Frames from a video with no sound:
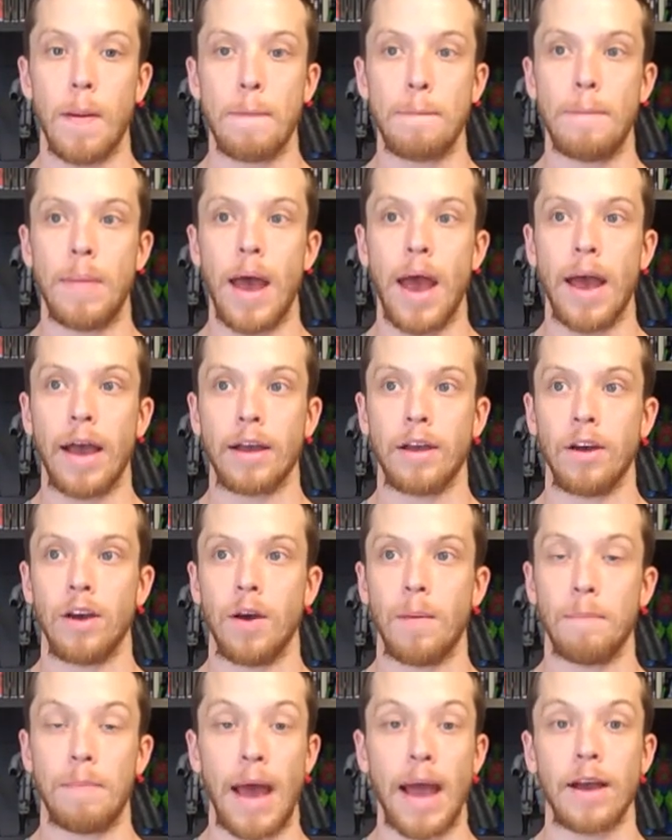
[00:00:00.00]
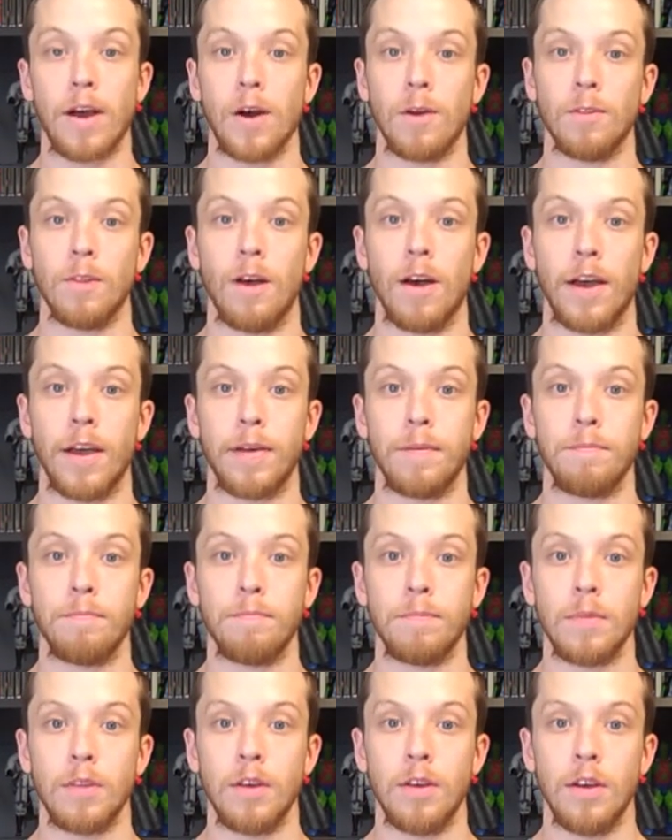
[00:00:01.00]
back online.
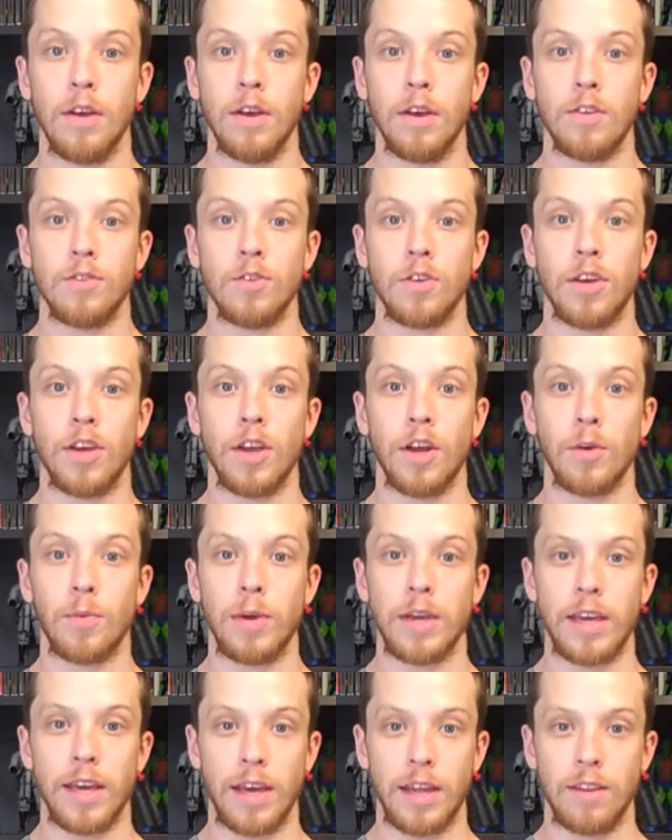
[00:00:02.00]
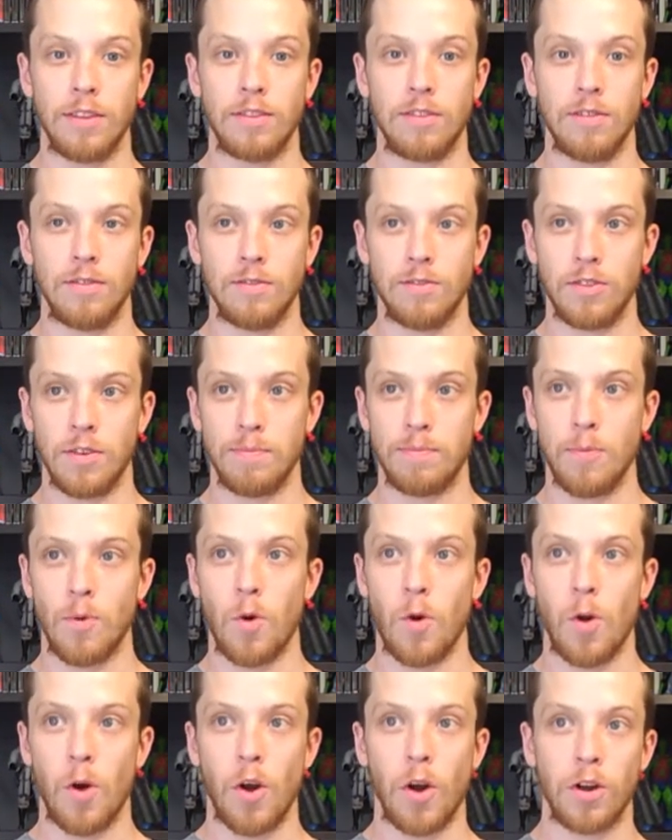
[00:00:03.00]
So here we get some
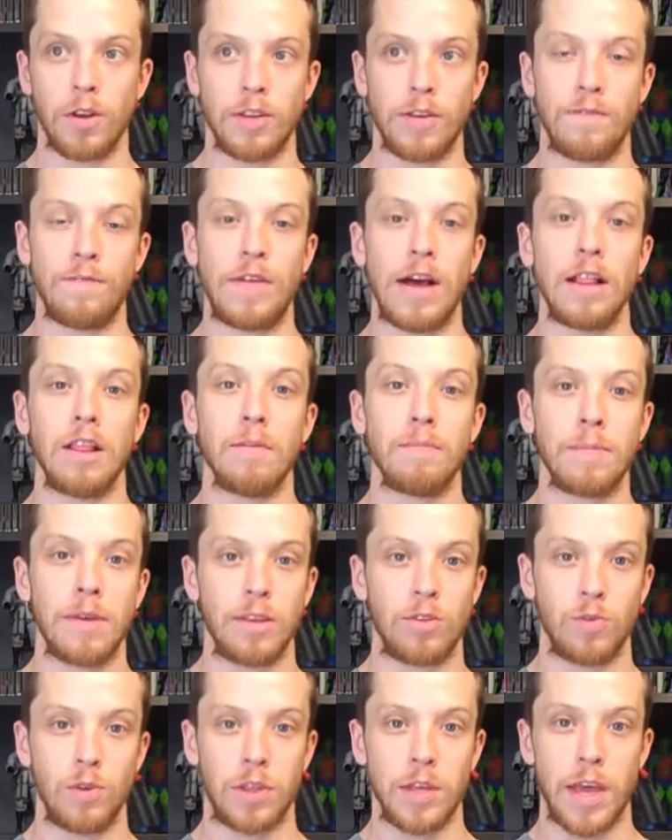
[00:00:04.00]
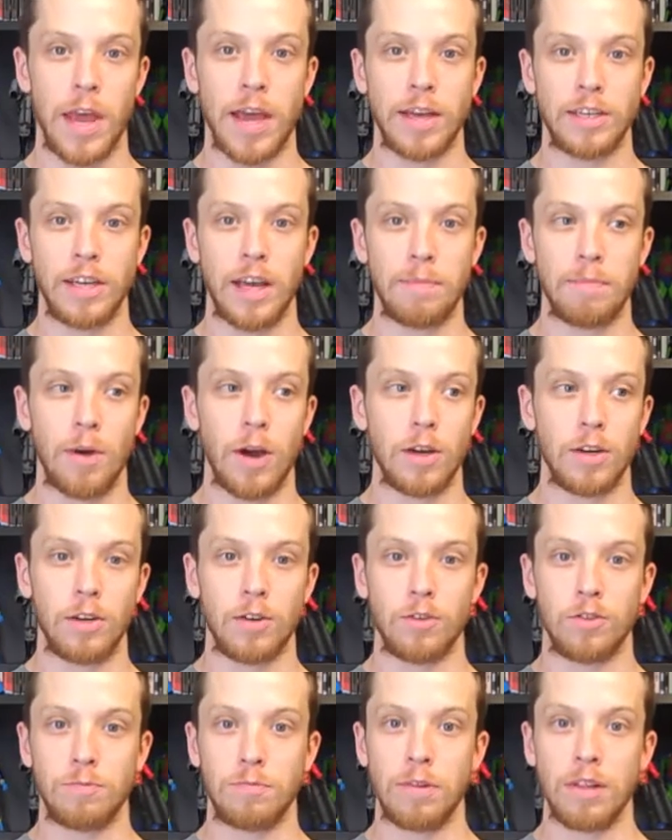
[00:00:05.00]
more developments with the
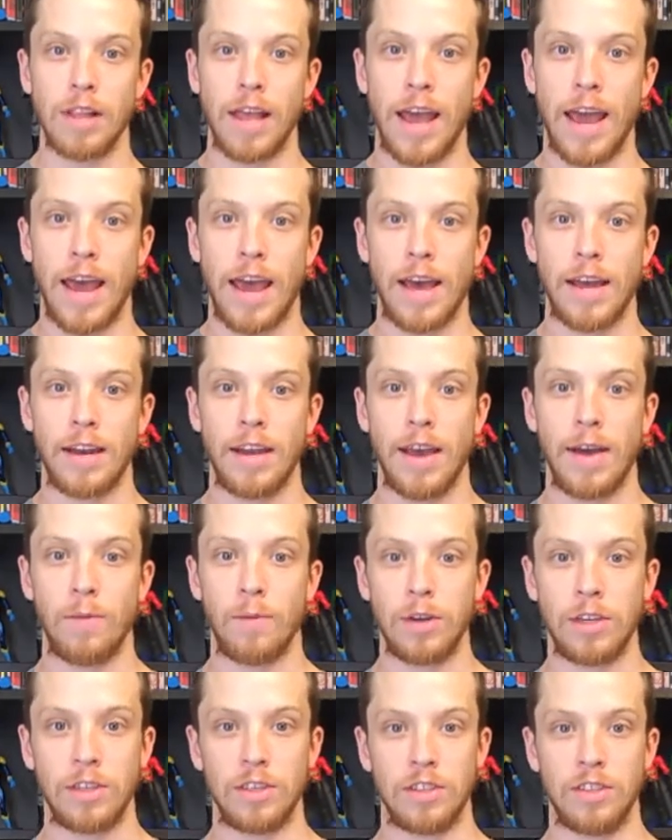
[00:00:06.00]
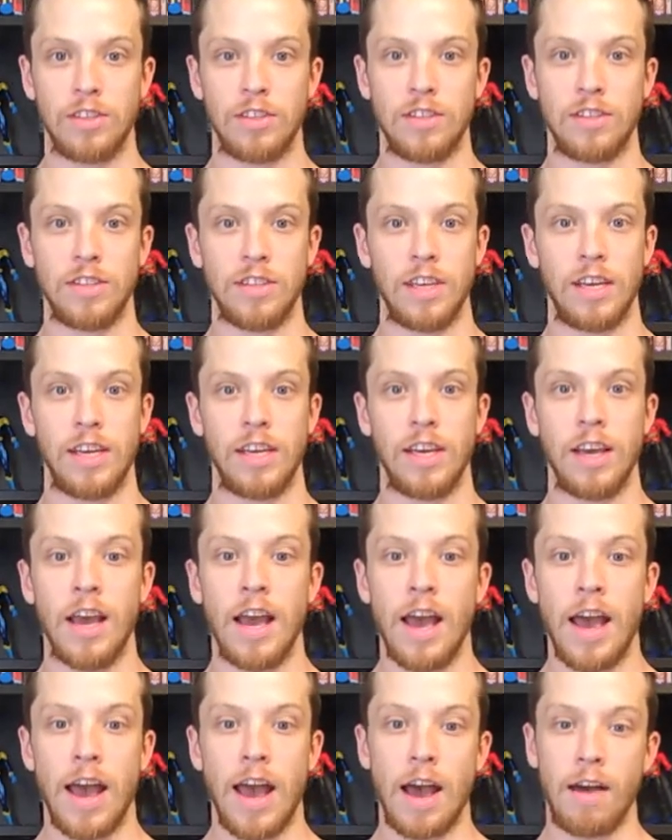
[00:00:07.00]
Anti-Monitor's plan, and we just see
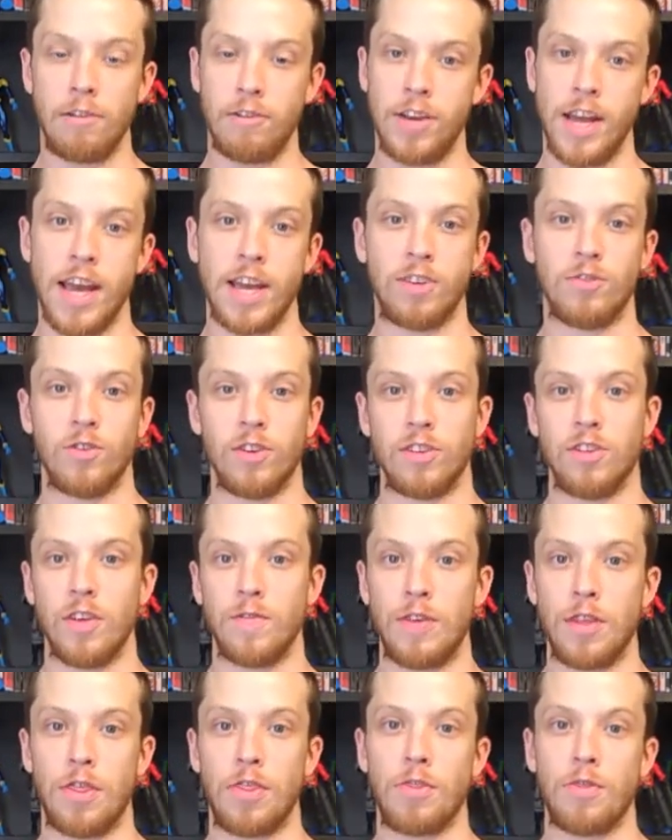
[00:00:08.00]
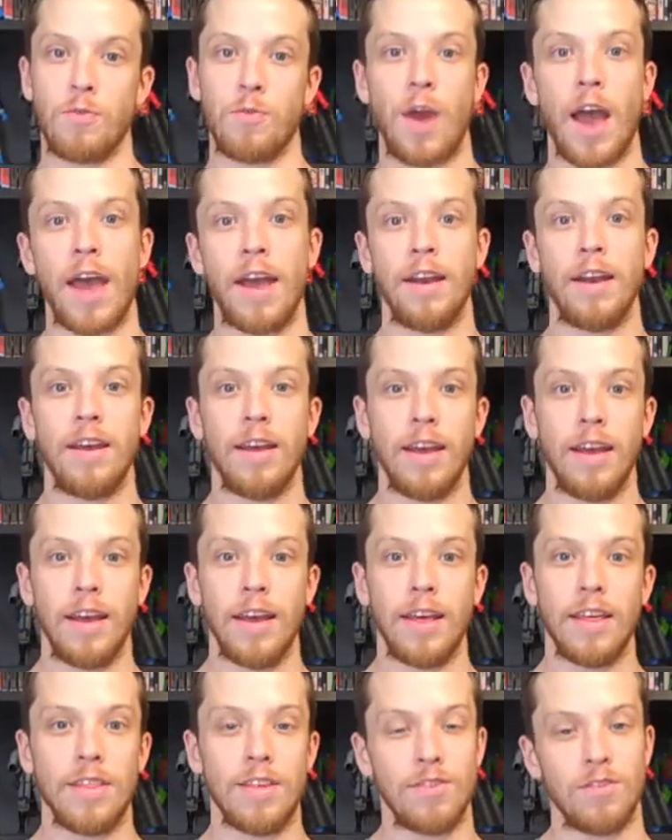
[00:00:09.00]
how dangerous of a threat
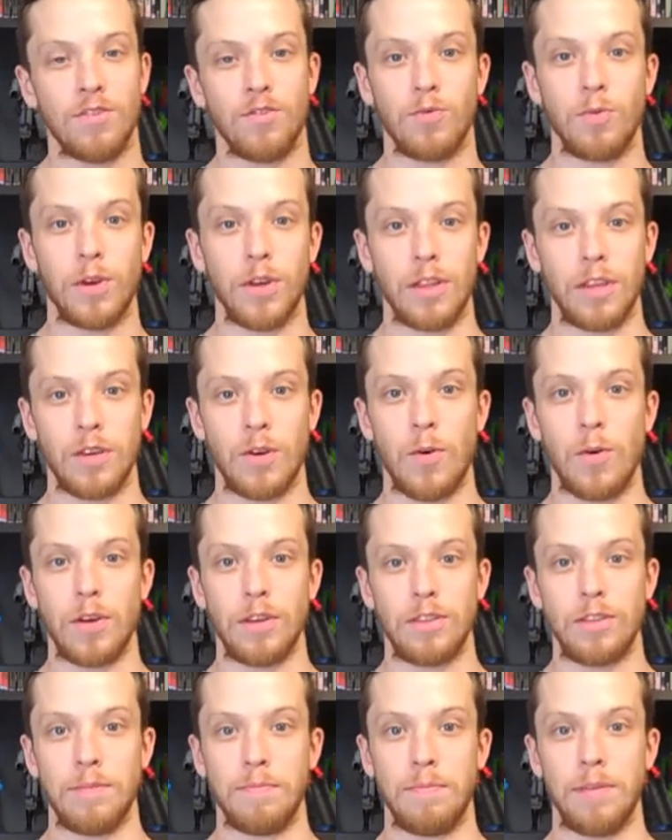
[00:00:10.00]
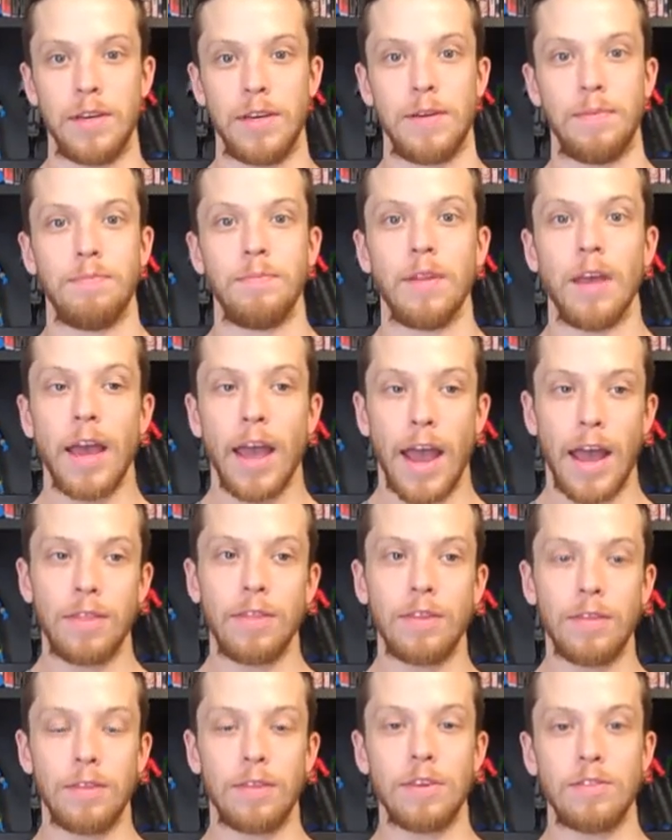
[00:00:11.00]
this is really going to be.
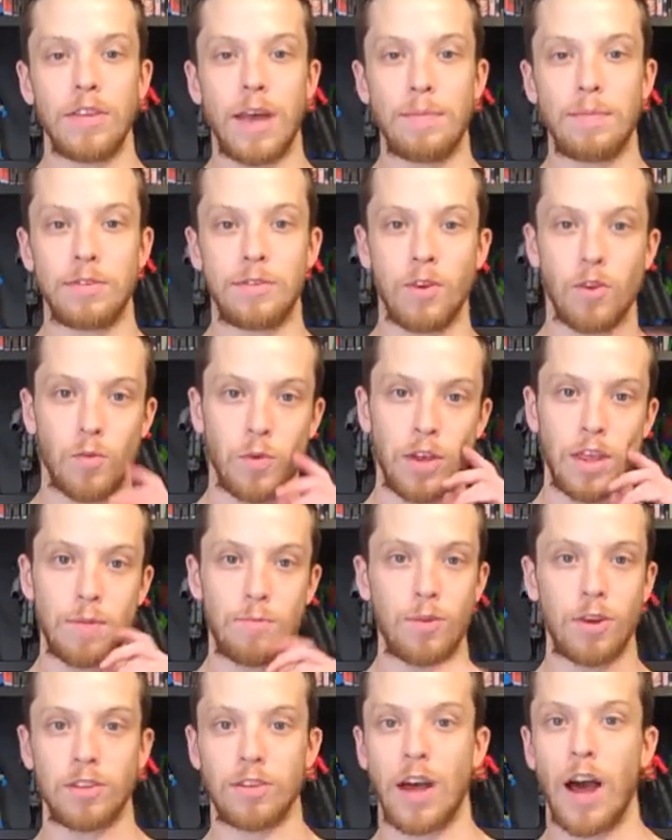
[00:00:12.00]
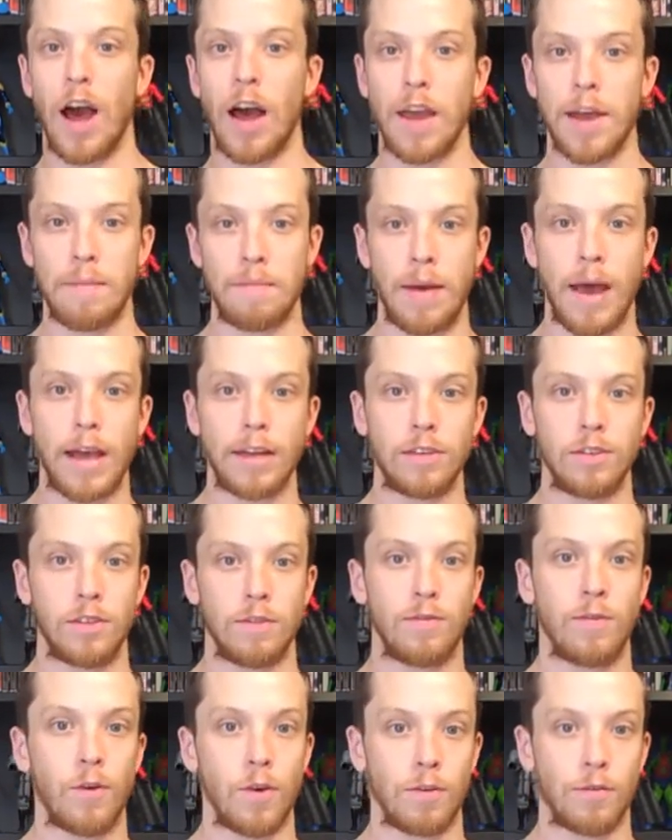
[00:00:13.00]
And this episode really brings Aya back to the
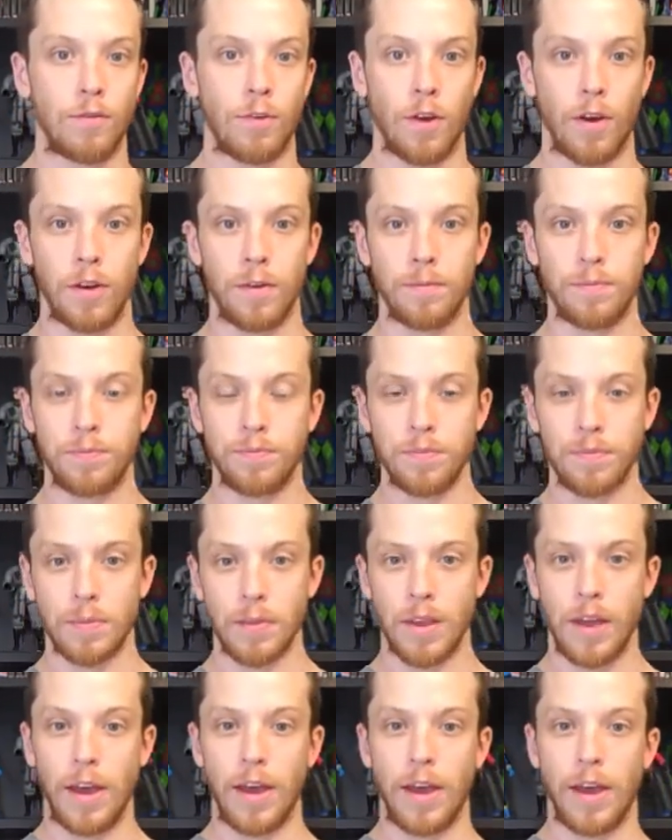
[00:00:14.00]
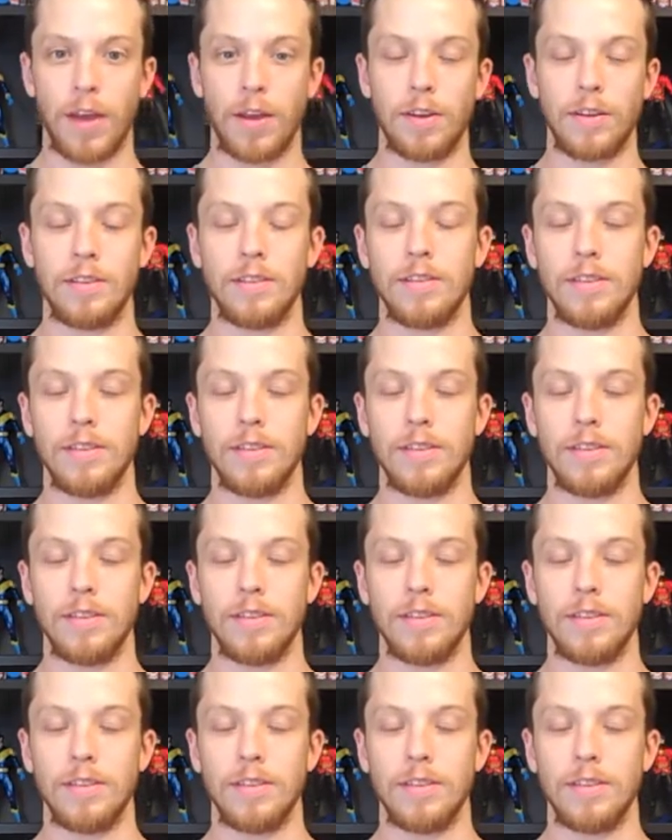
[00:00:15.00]
forefront, and